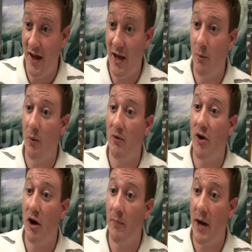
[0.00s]
day where we
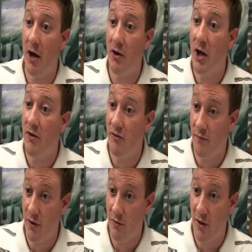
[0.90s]
talk about
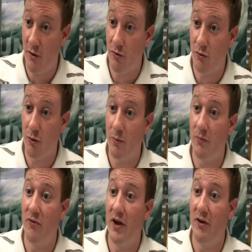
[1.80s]
severe
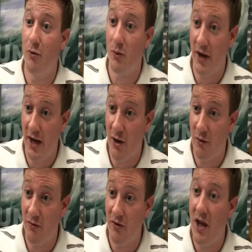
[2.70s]
thunderstorms and
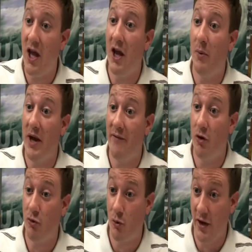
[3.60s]
tornadoes, and we have
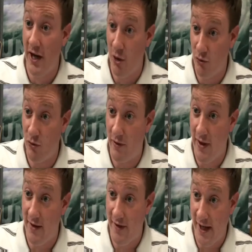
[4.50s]
our tornado drill
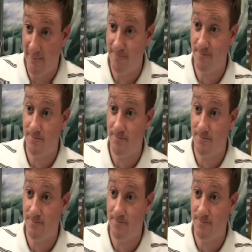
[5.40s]
that day.